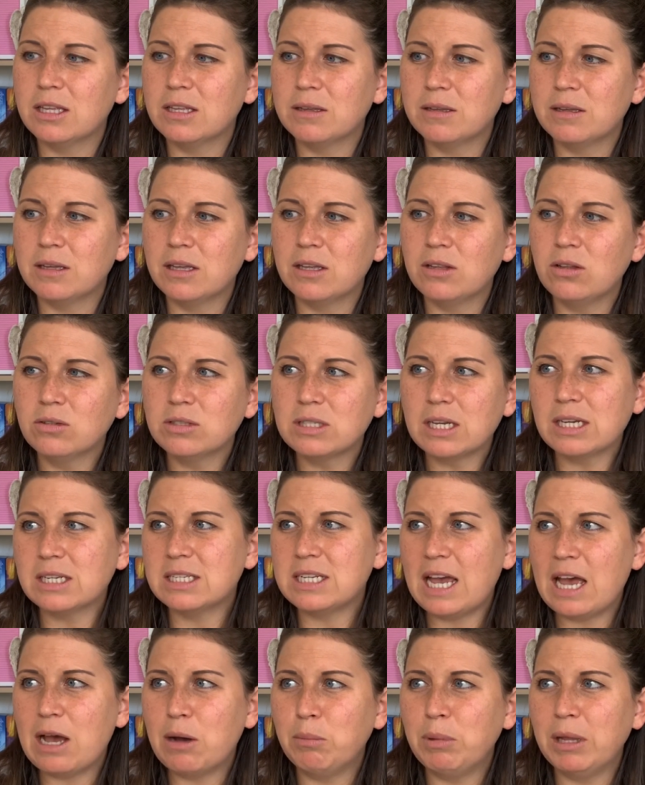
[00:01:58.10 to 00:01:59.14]
it looks like a
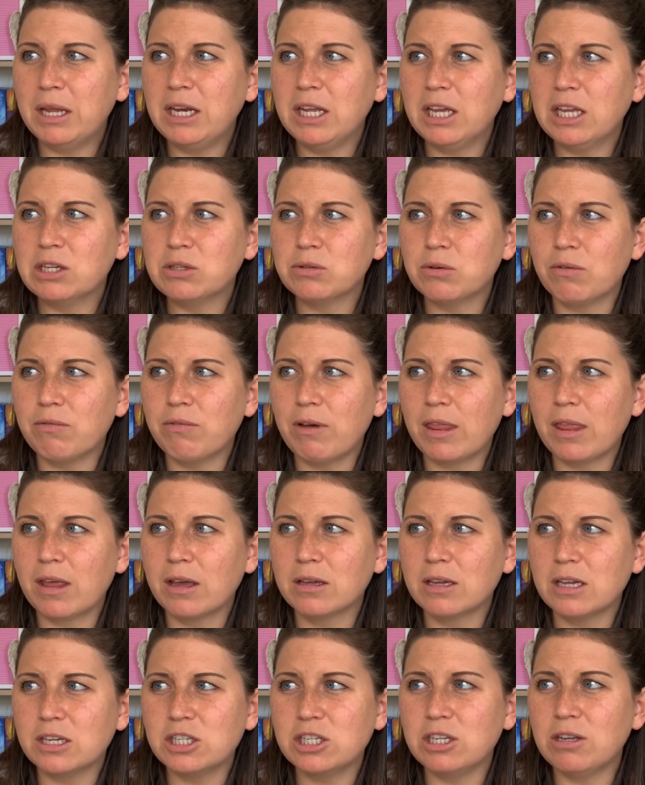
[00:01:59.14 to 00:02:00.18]
tail blending into a feather
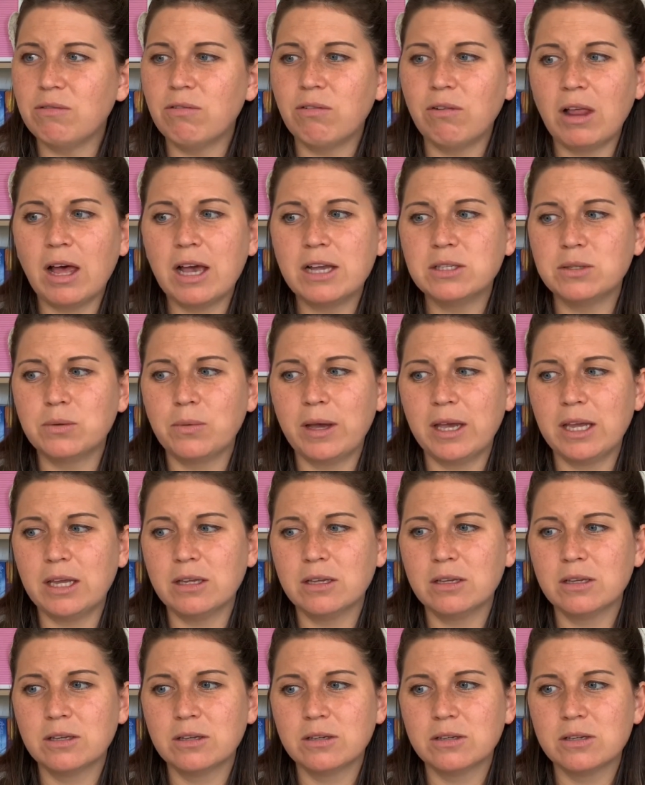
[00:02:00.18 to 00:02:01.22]
as she flies away.
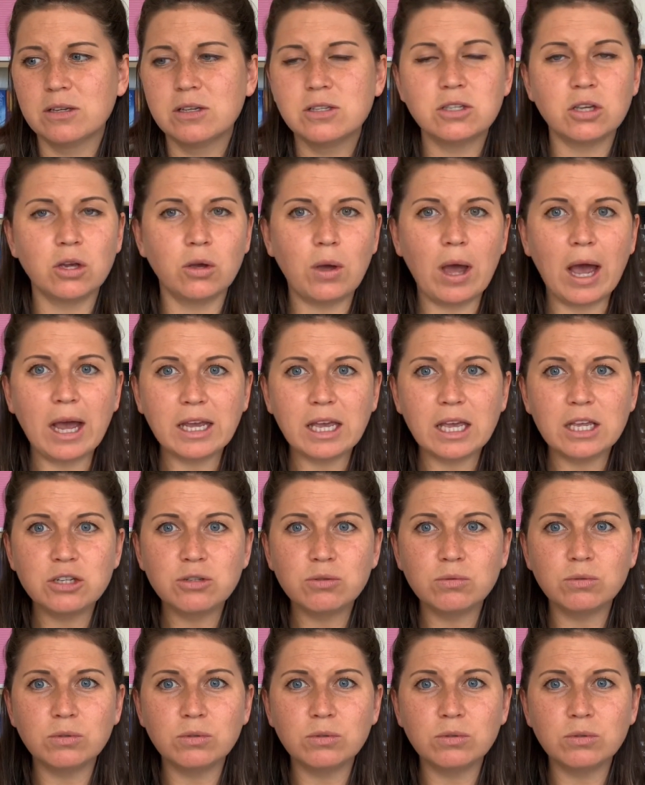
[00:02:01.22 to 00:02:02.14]
So Archangel